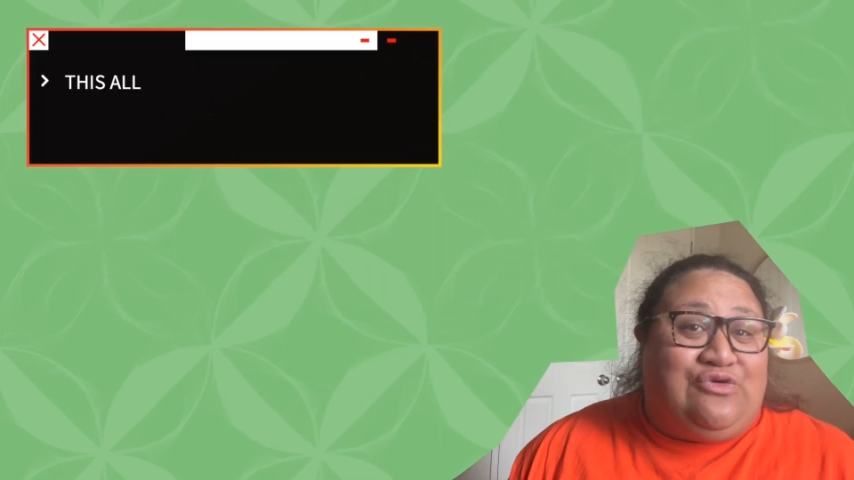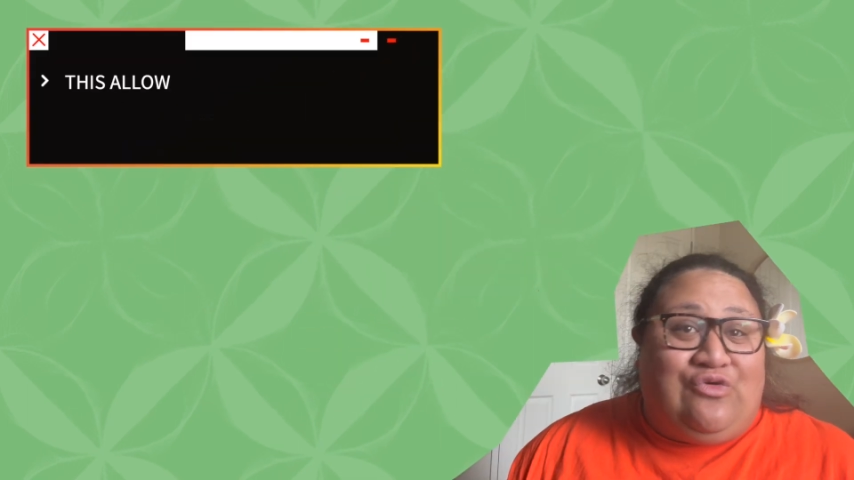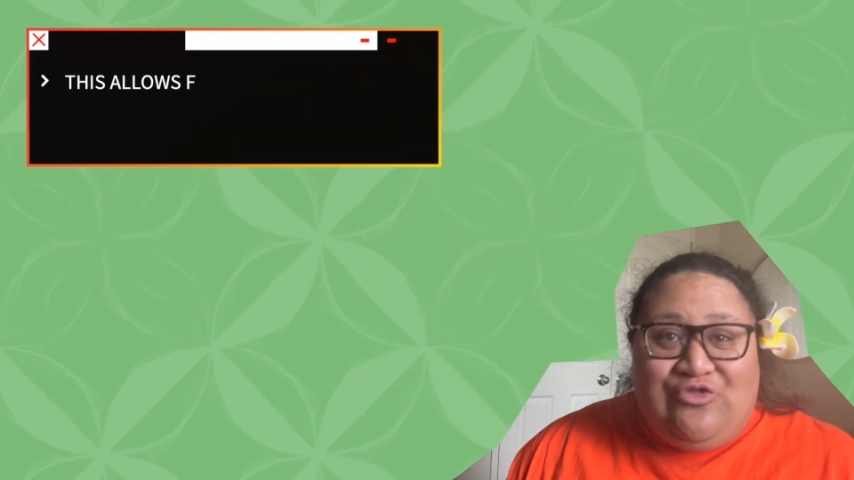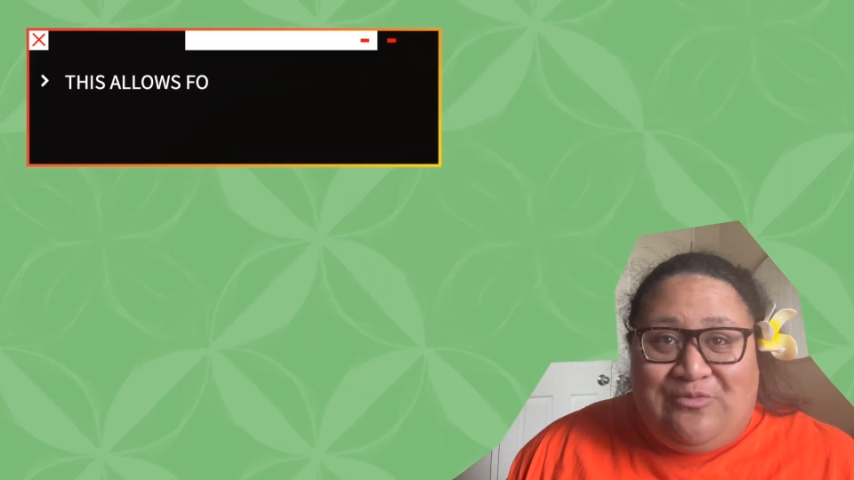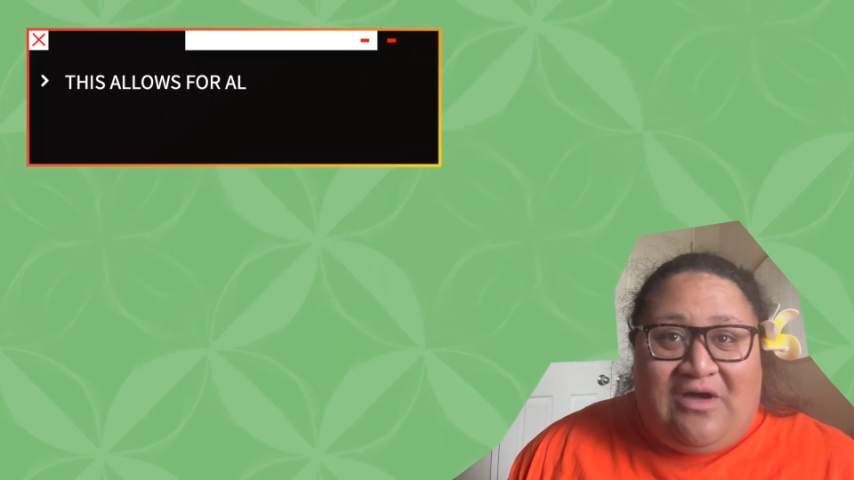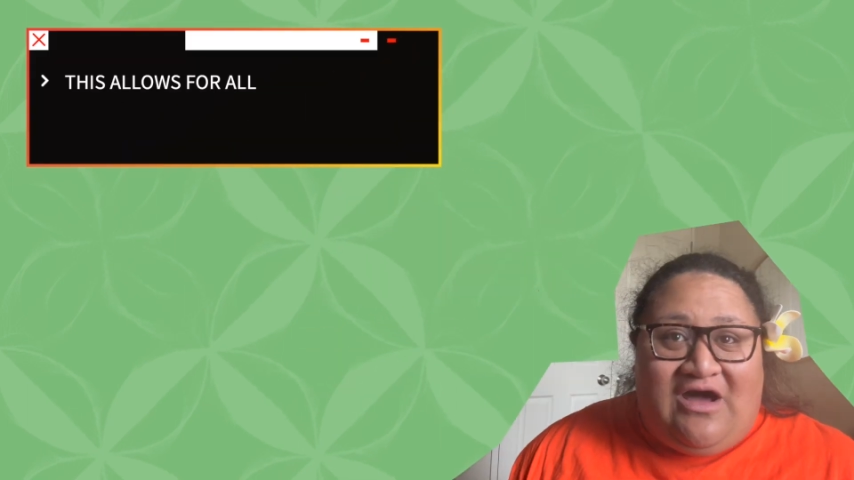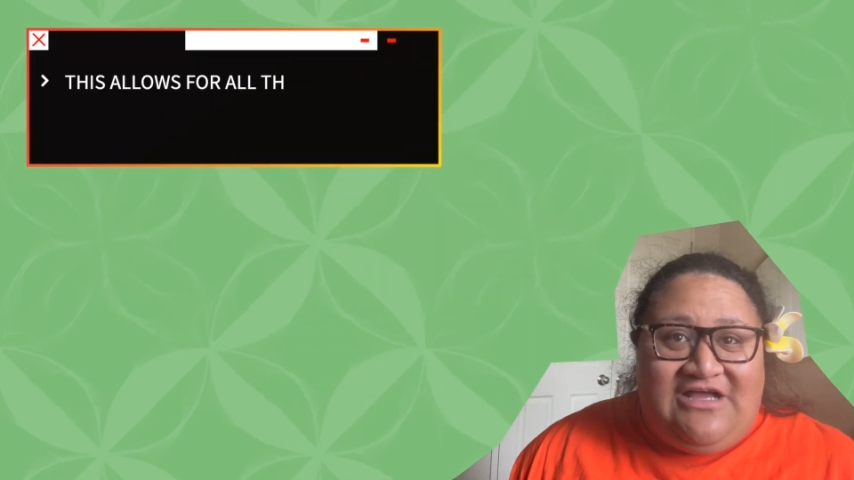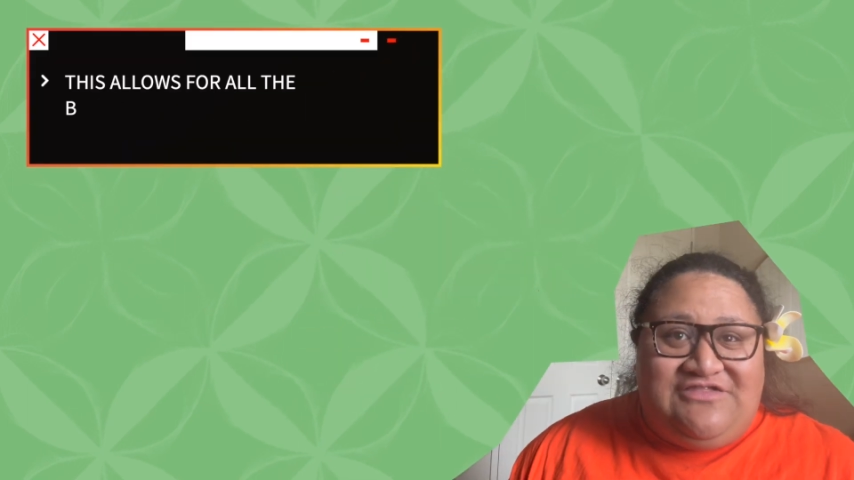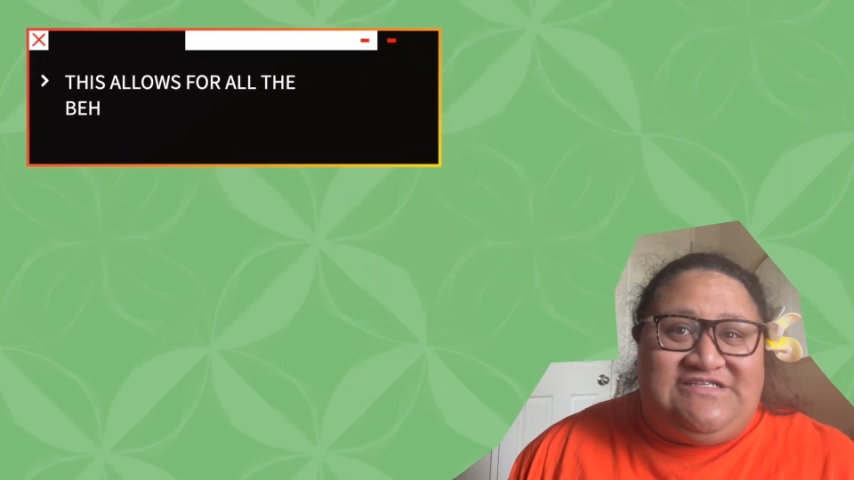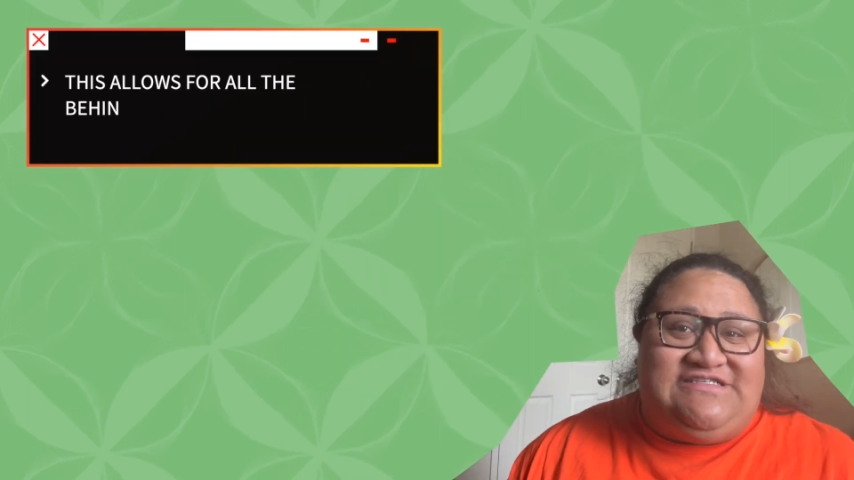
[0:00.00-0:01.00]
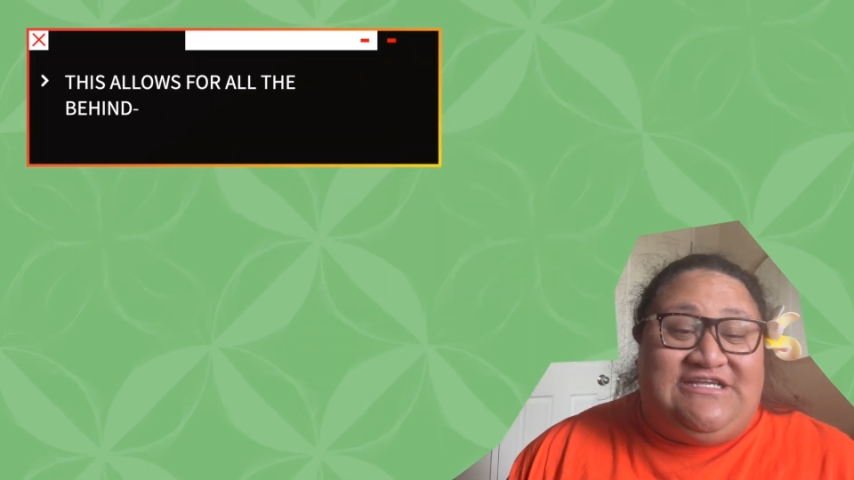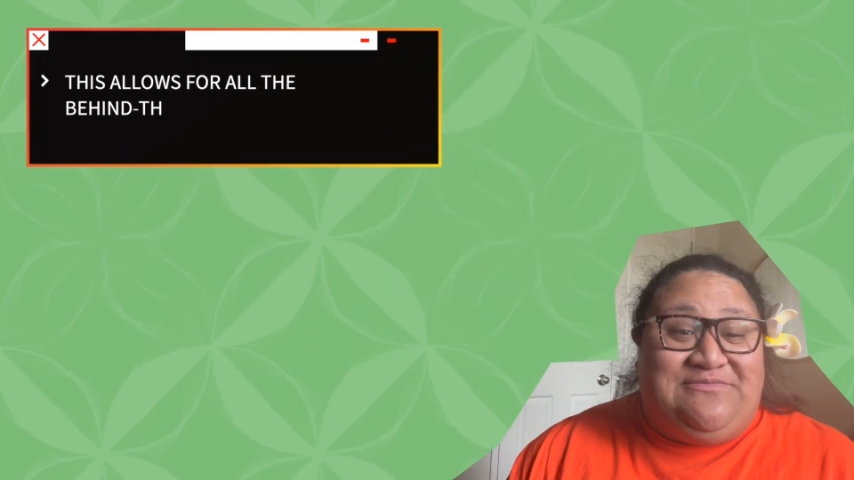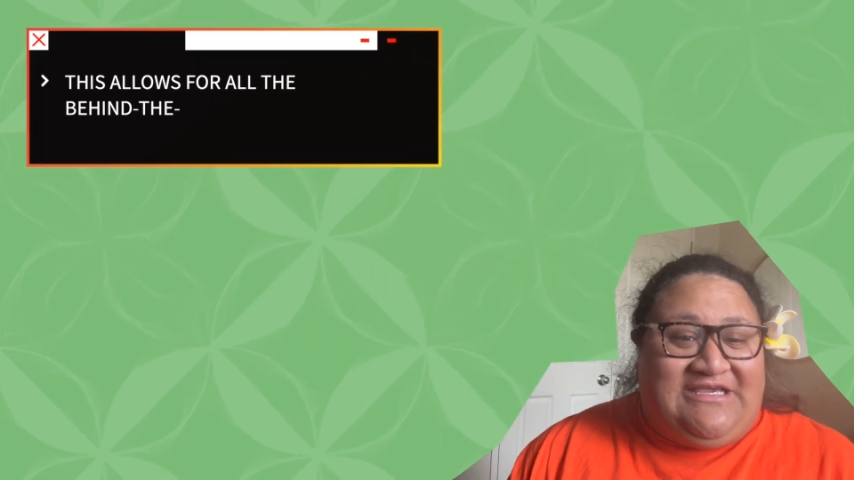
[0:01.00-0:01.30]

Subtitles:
all the behind-the-scene